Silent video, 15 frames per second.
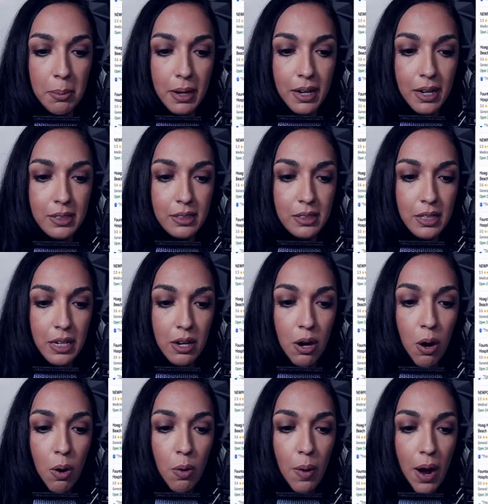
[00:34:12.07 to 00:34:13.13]
because the
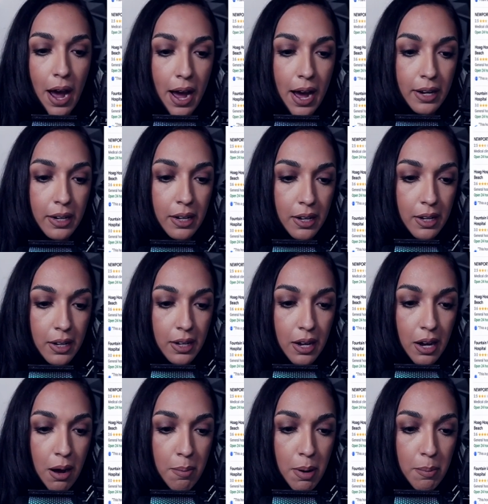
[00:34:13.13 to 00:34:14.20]
HOAG
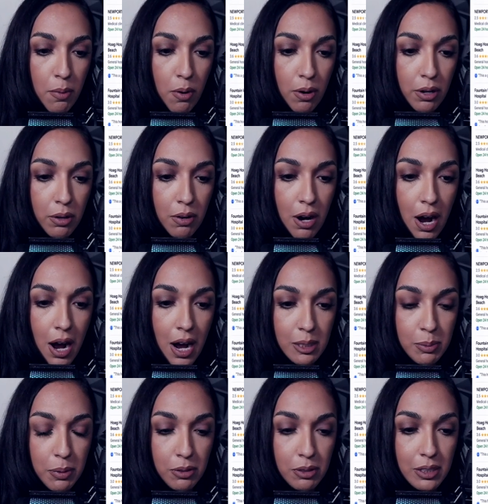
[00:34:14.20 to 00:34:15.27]
Memorial
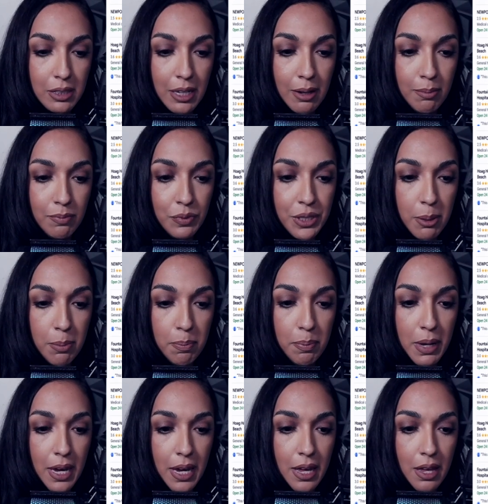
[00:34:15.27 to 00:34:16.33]
Hospital seemed to
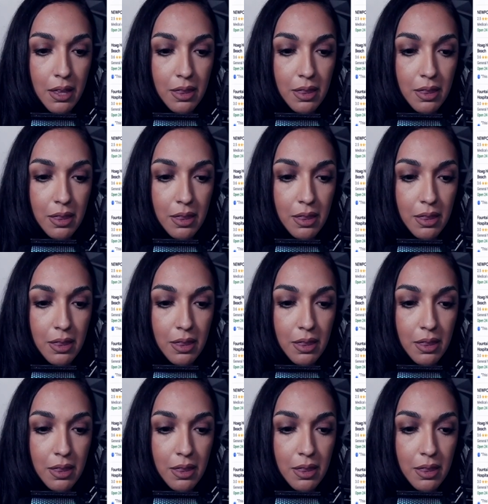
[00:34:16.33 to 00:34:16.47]
be